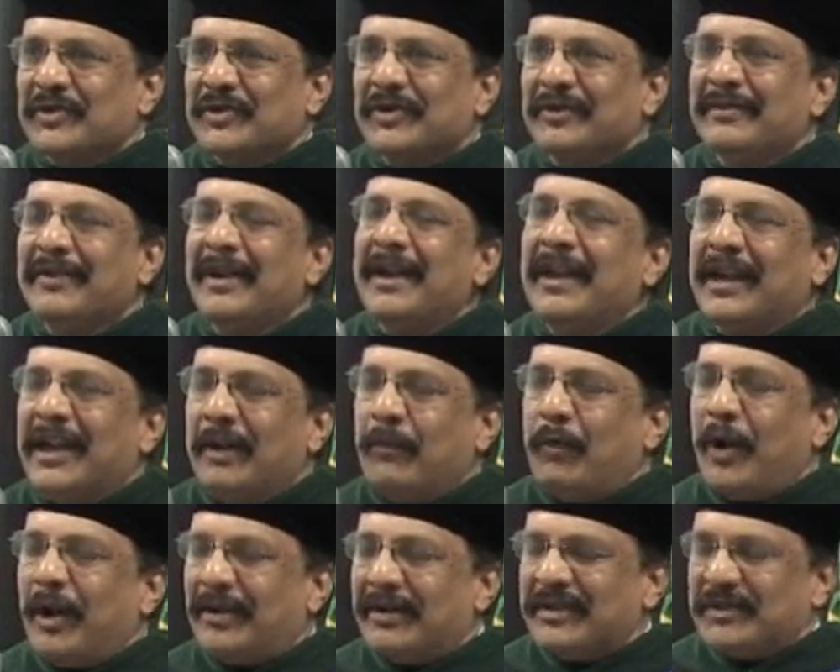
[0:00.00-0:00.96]
So give
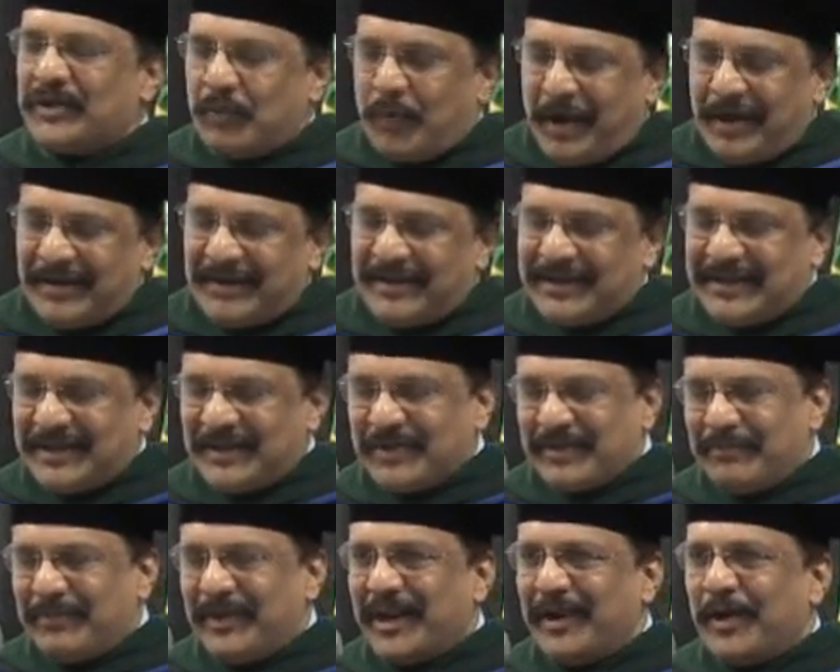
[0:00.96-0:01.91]
all these volunteers
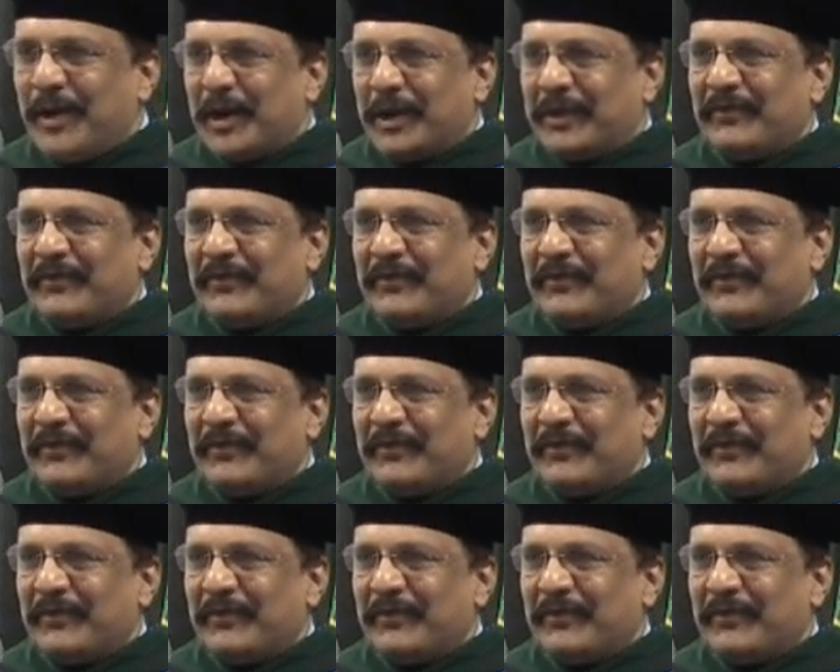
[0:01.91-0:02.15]
a big hand.